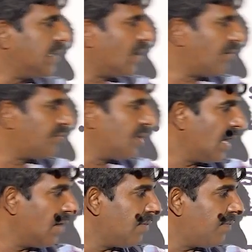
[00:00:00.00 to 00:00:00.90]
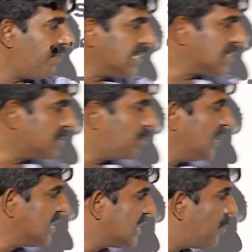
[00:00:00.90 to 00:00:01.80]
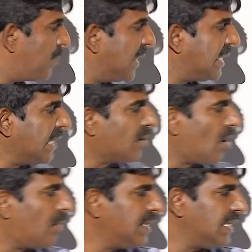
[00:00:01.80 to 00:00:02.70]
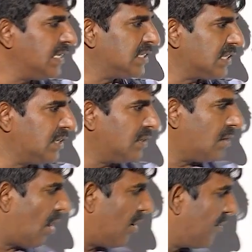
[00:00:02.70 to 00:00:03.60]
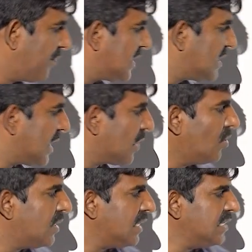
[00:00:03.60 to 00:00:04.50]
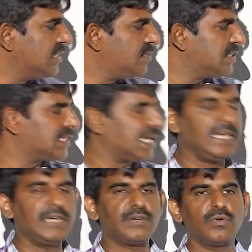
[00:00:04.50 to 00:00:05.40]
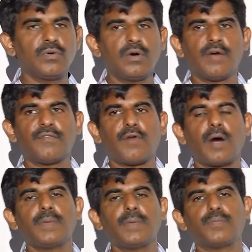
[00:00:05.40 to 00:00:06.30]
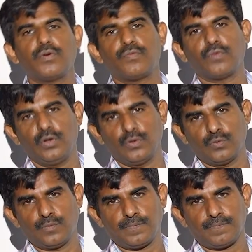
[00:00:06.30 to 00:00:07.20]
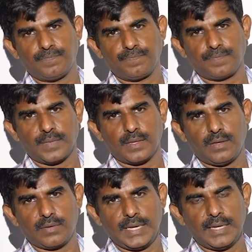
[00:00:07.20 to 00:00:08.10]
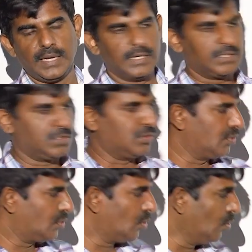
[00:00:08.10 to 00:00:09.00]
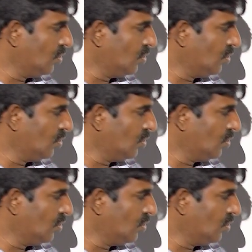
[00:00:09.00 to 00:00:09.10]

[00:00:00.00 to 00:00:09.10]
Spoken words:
of which is the better combination of the securities which I need to form a portfolio. Okay, so through